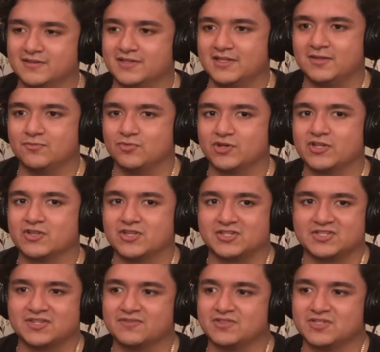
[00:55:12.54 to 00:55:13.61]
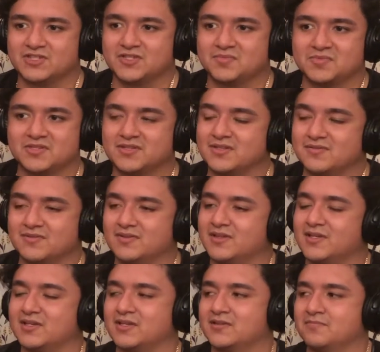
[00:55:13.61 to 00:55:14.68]
I think he won it like 7 times, and they were
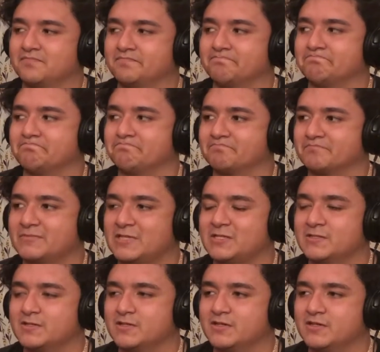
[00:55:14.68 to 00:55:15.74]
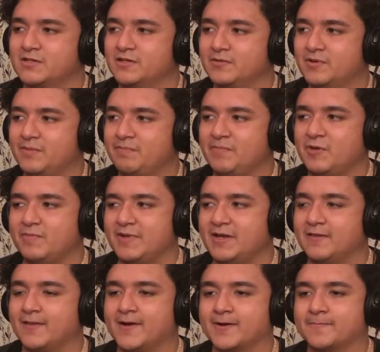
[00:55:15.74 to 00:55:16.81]
like, you know what? We made a
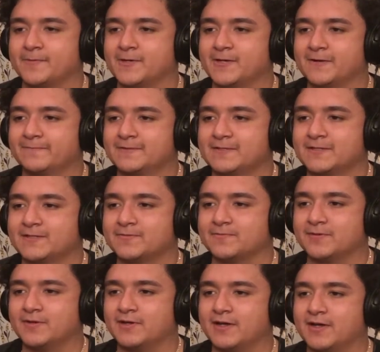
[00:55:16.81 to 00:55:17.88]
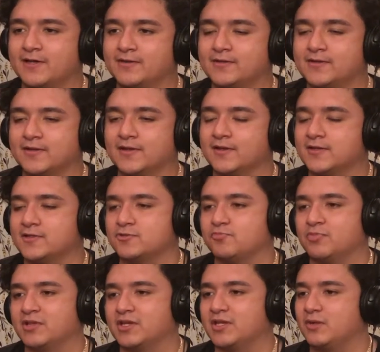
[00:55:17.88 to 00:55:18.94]
lot of money off of this. We're not going to let you
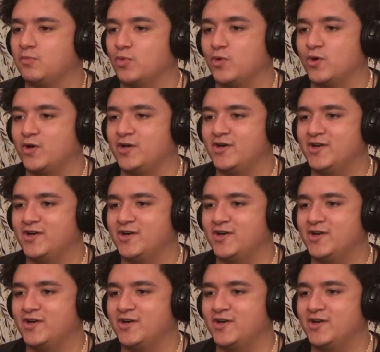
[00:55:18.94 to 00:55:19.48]
play anymore.